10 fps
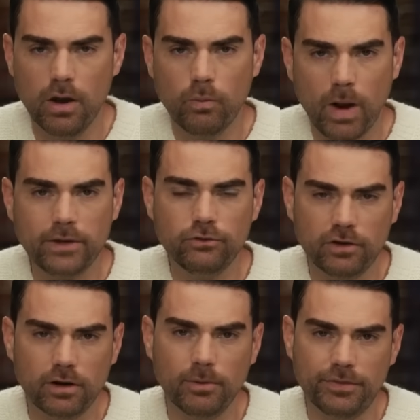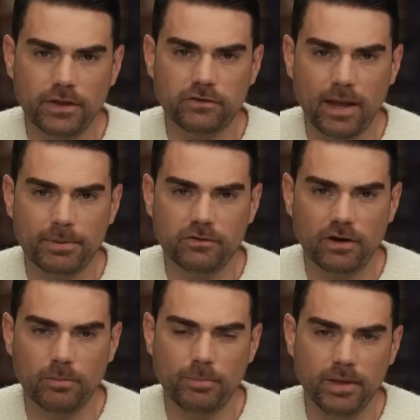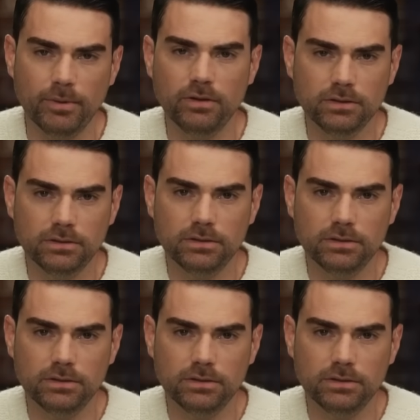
why do terrible things happen to terrible people?